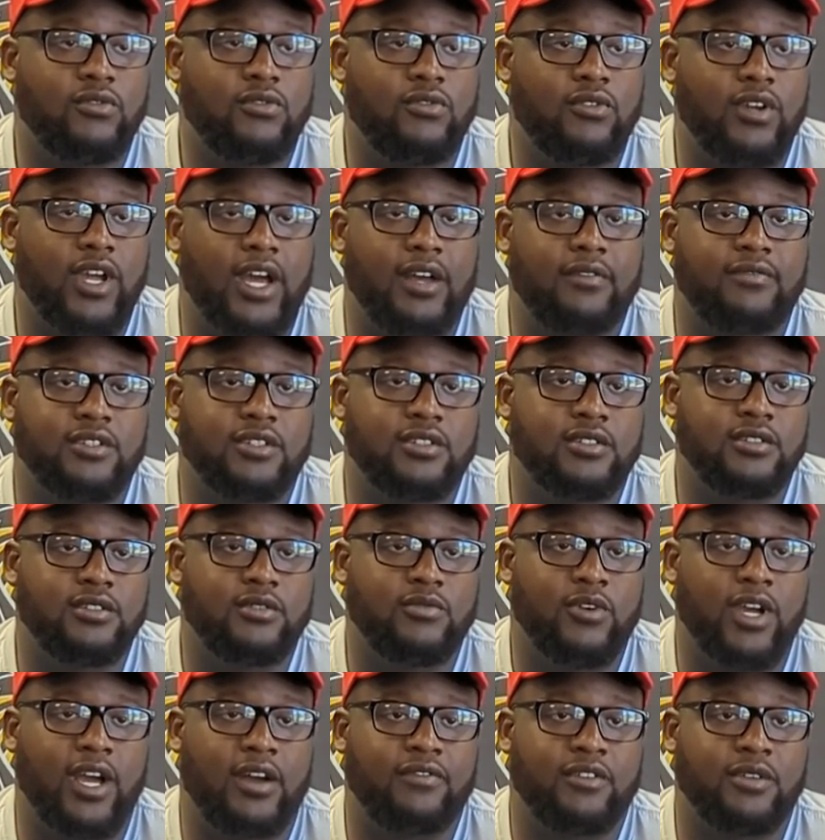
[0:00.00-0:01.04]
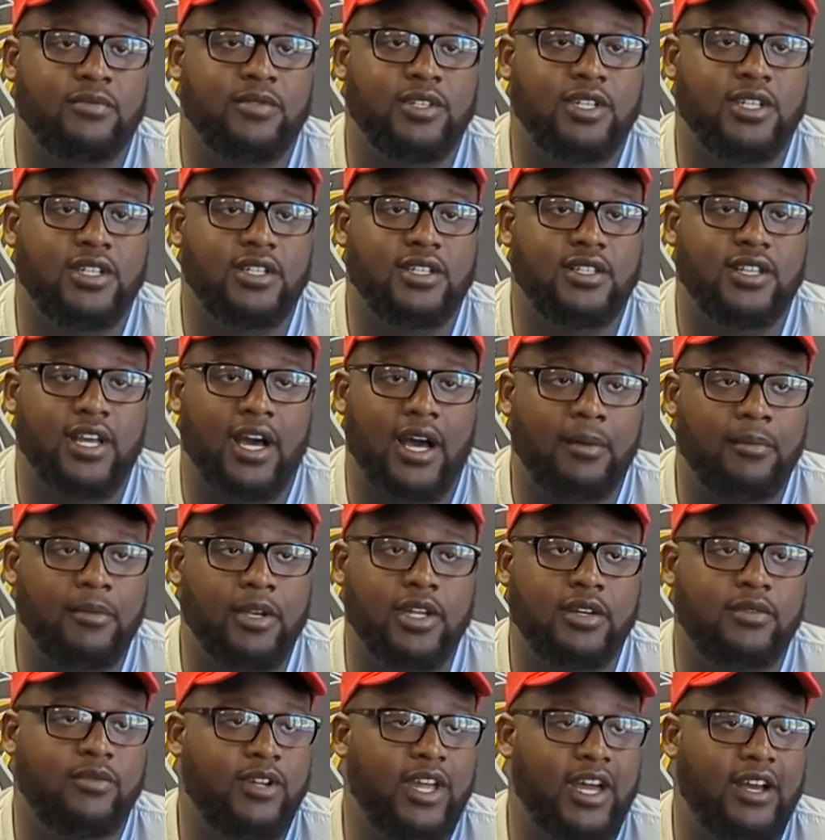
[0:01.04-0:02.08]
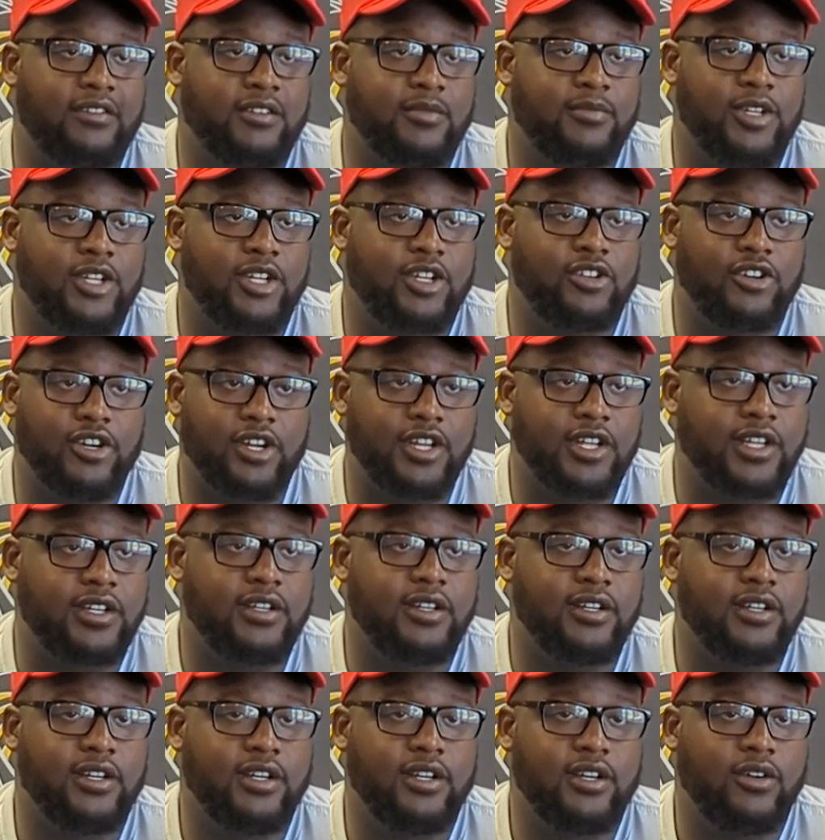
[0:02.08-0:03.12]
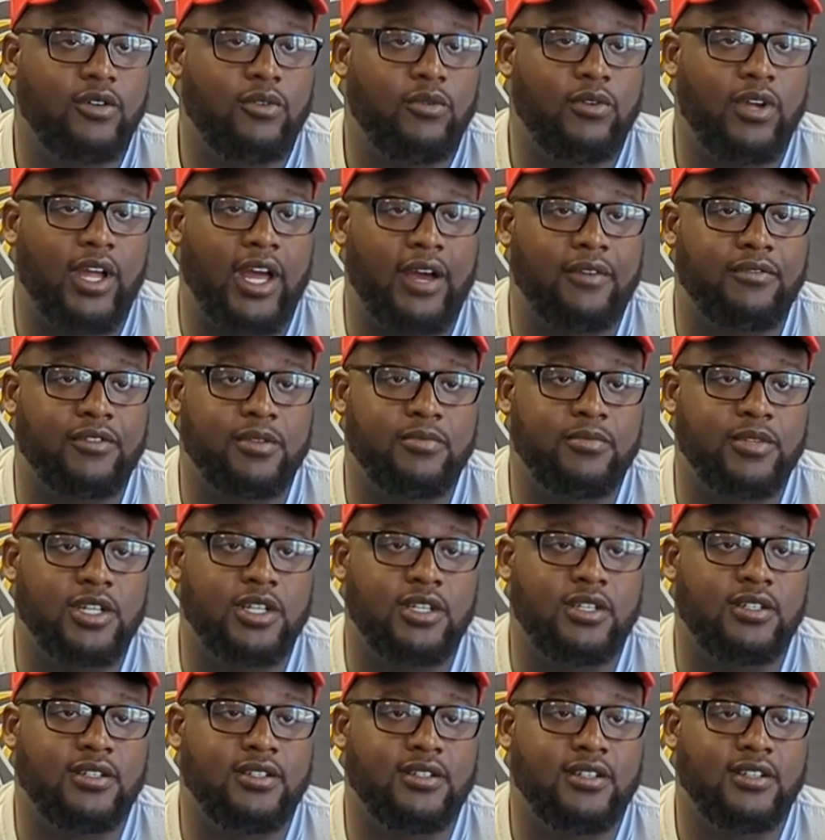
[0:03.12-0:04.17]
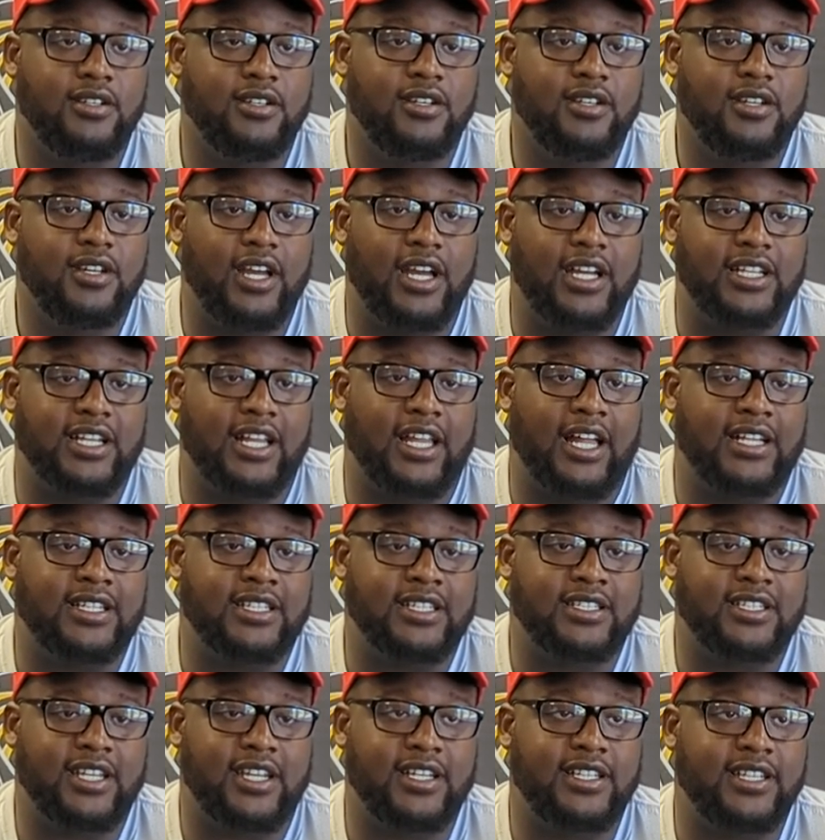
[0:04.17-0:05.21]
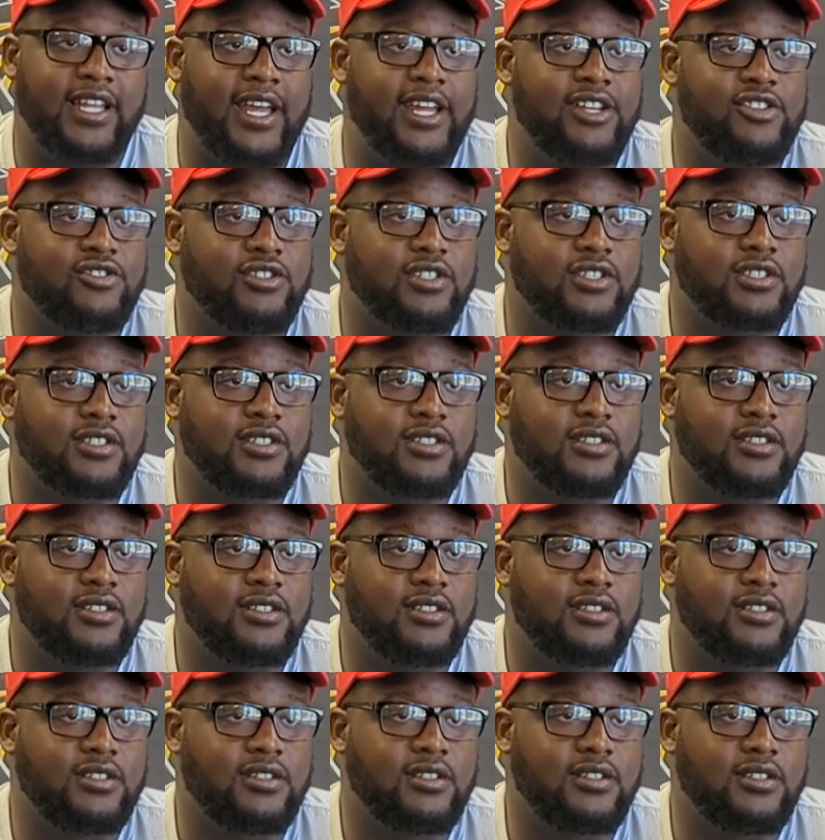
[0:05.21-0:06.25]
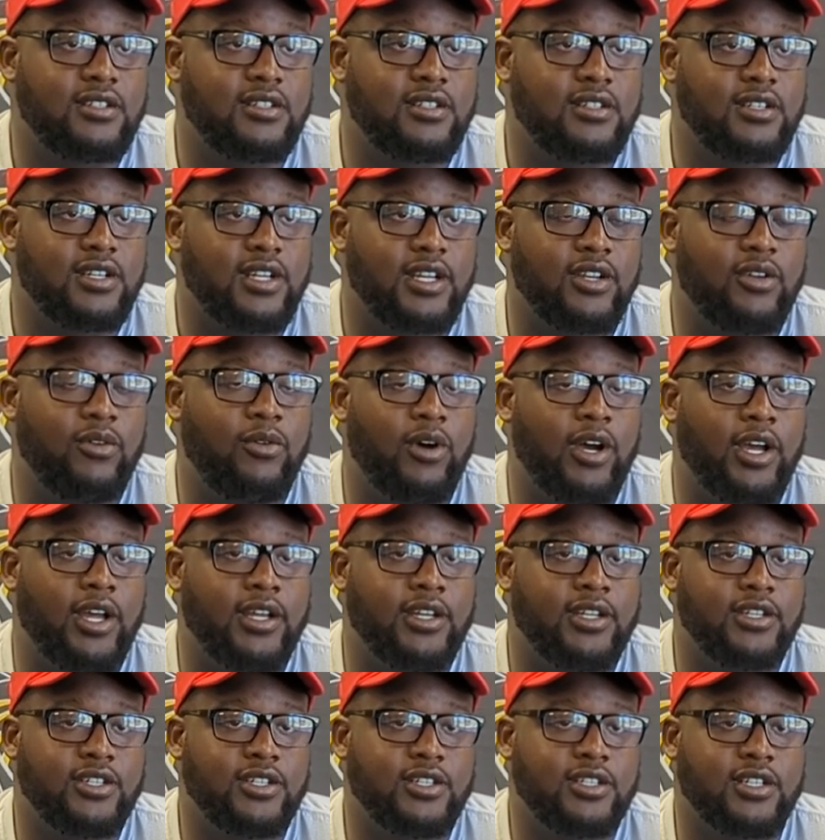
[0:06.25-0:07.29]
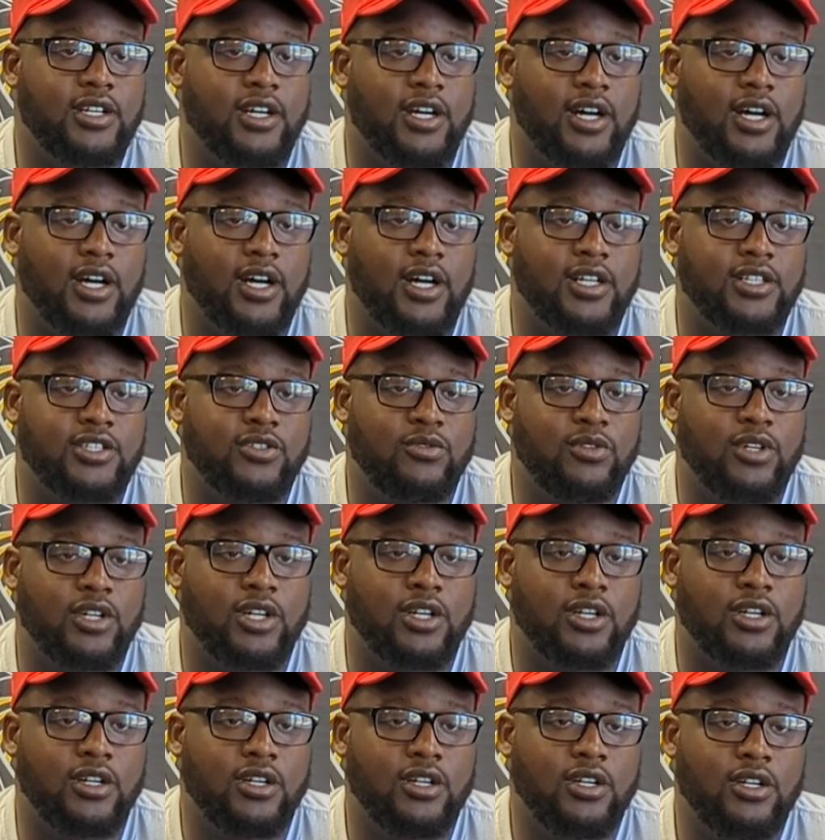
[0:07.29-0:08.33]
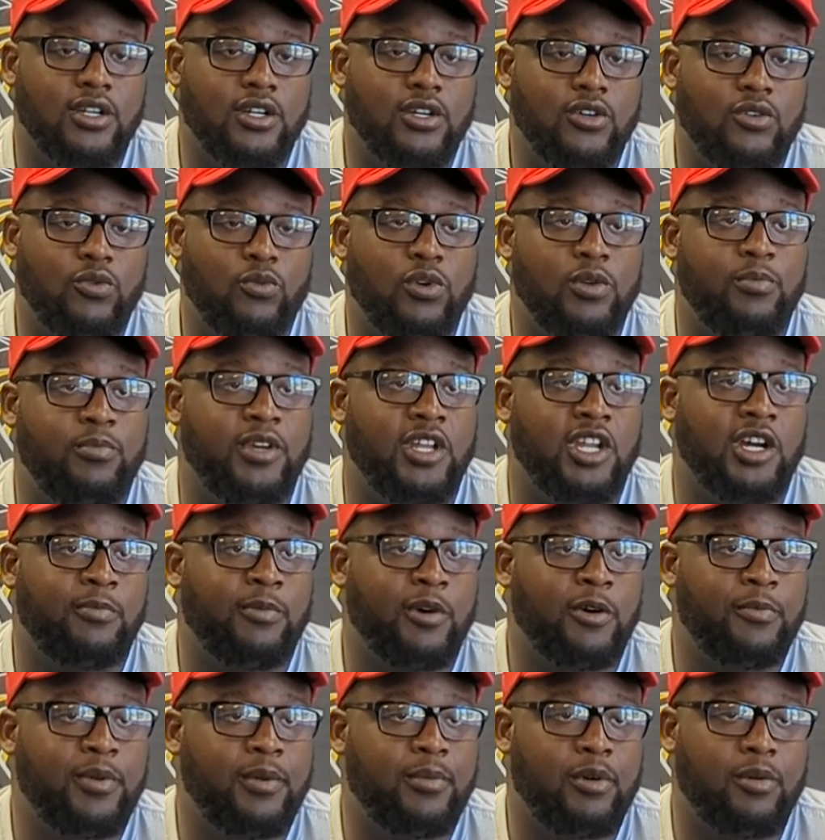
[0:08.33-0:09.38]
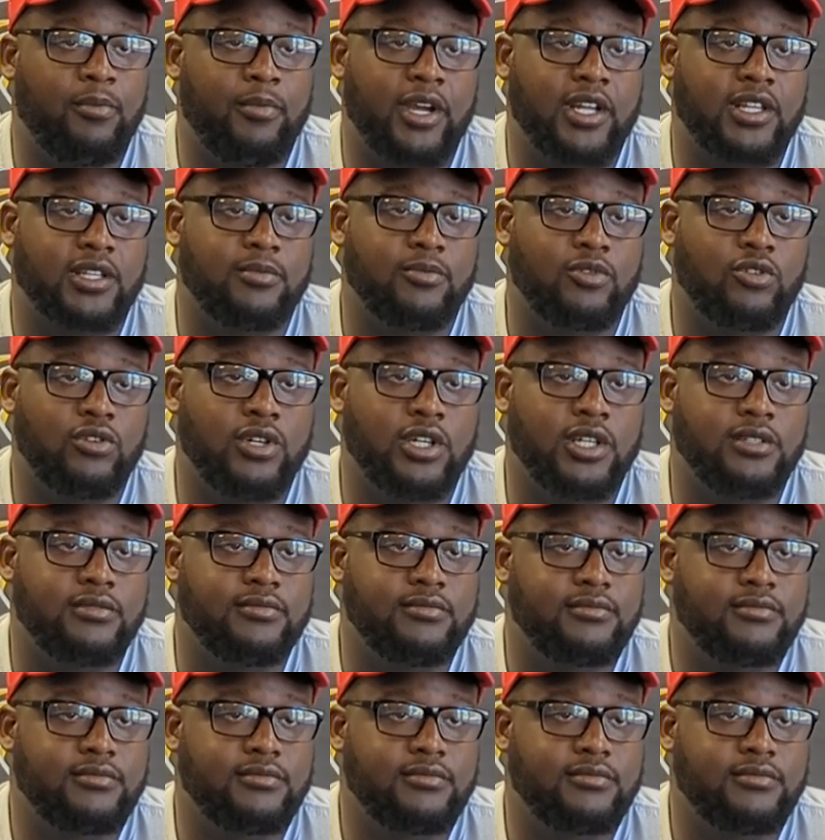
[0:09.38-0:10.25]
We have to be dominant. We have to be gritty. We have to be, as I like to say, dangerous in a way, to where we beat up on people and make them quit.